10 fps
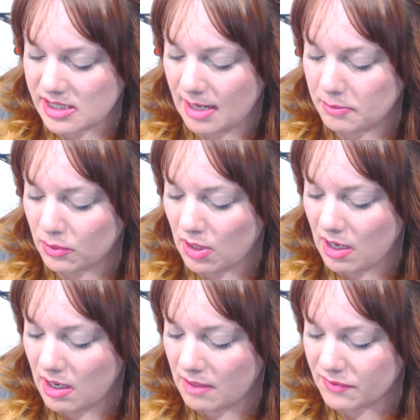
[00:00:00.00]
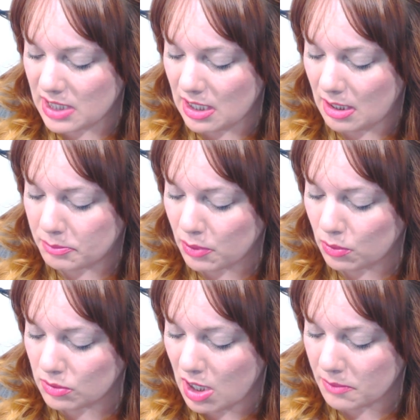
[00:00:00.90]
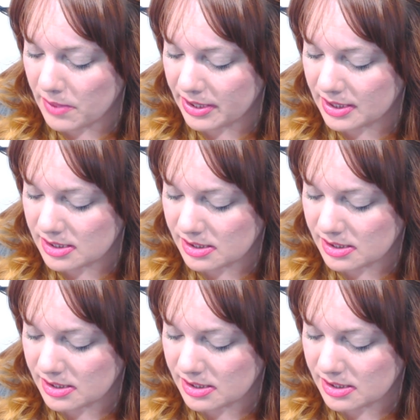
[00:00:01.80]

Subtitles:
a sample of the Pro Longwear